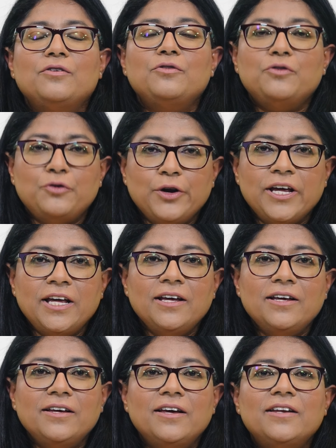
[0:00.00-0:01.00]
Three,
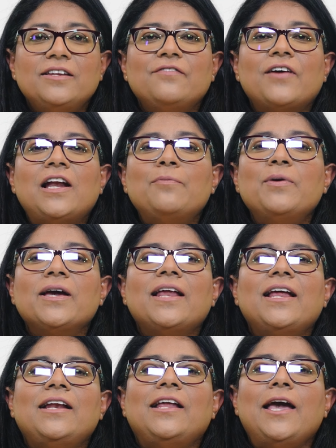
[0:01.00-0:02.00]
developing
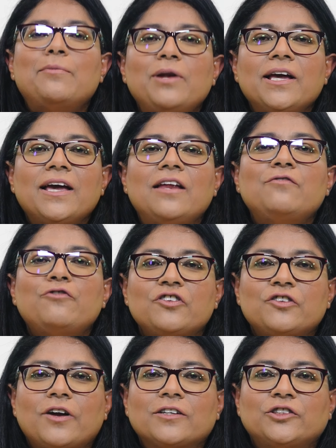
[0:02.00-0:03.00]
an enabling
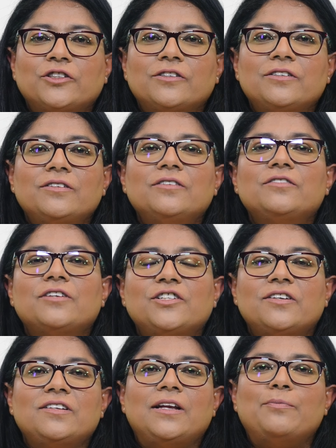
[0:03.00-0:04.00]
infrastructure
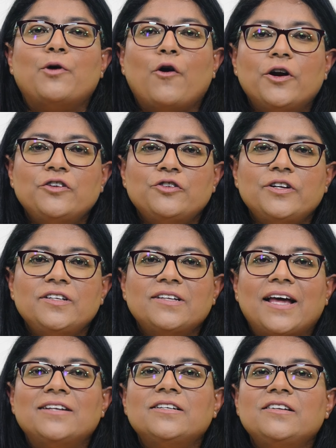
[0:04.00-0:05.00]
such as laboratories
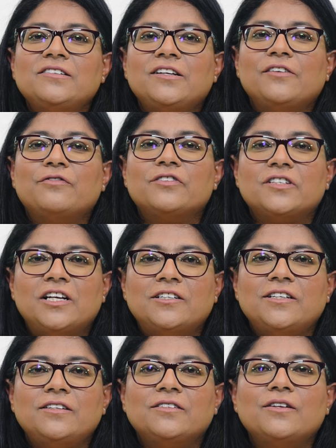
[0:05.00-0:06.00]
and testing
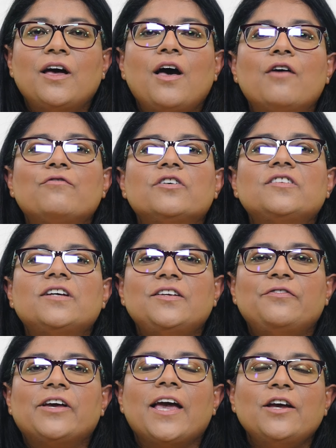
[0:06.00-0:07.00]
facilities for
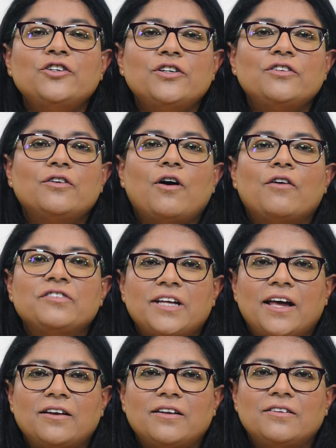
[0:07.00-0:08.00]
certification of
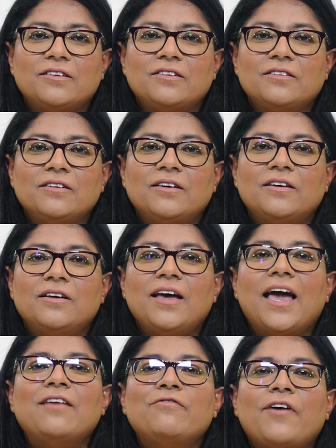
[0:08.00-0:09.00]
standards.
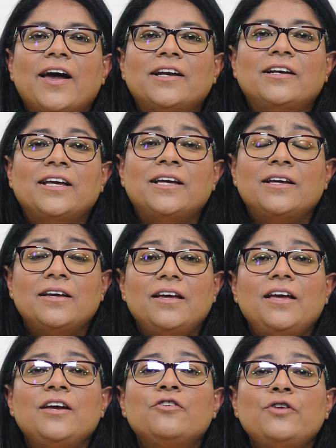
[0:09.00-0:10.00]
And finally,
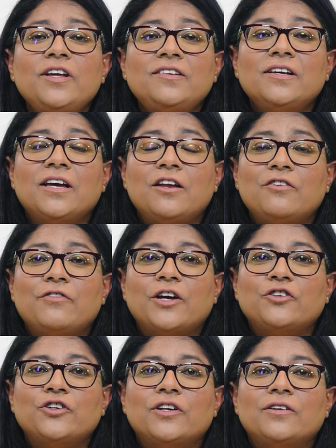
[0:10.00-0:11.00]
increasing
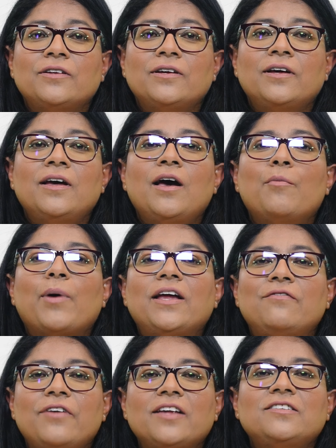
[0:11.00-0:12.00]
innovation by
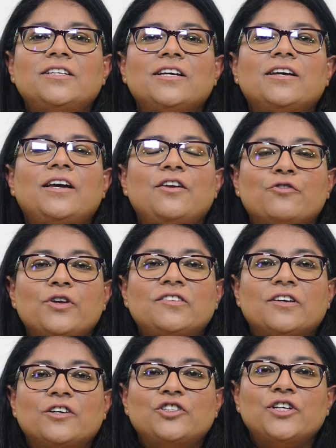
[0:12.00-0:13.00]
investing in
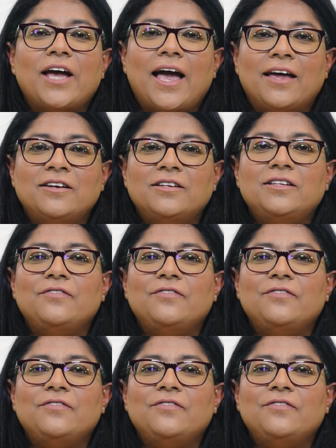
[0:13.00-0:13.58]
research and